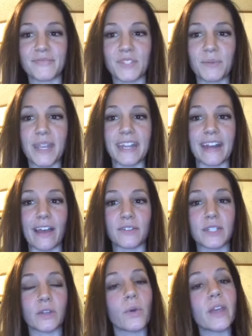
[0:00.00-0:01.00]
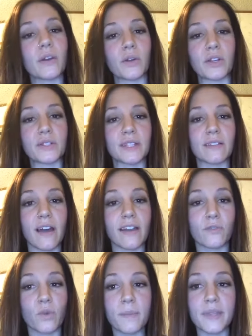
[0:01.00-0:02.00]
sweet, how's it going? Or you see a
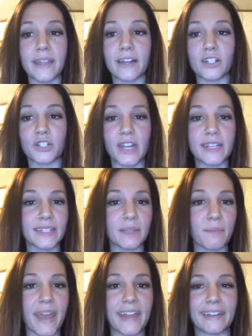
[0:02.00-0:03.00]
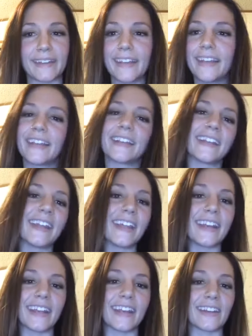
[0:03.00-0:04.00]
lot of women that are chasing men. No,
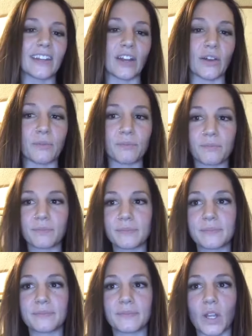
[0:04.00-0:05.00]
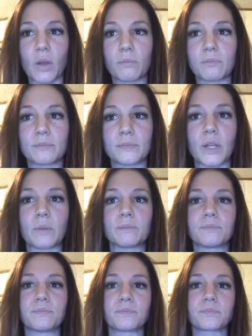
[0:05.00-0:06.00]
no, no, no, no. Nope, nope.
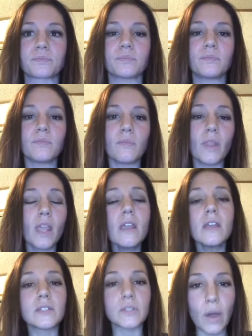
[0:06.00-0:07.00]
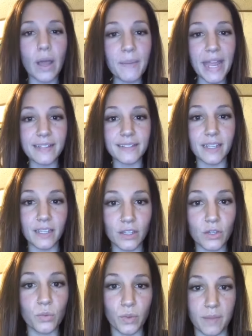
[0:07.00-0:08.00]
So I'm asking
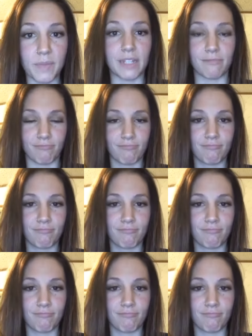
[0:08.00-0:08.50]
you women,